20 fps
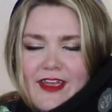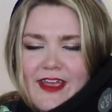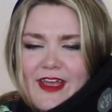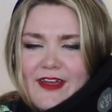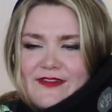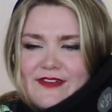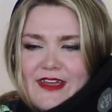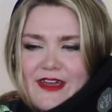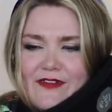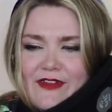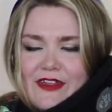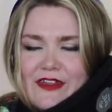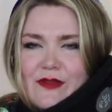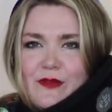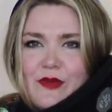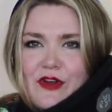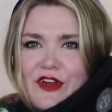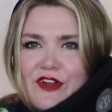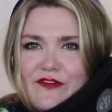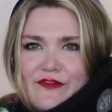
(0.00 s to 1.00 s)
I have to have like
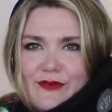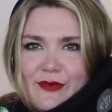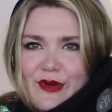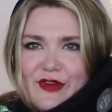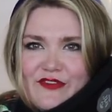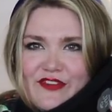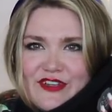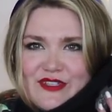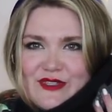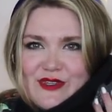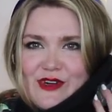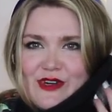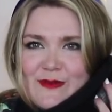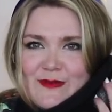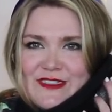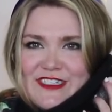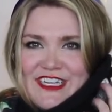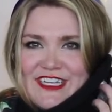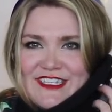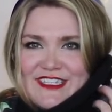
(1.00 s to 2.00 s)
the per perfect
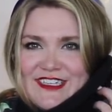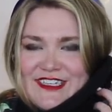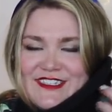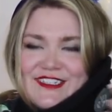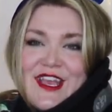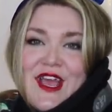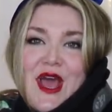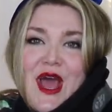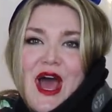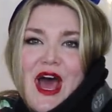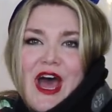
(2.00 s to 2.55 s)
circumstances.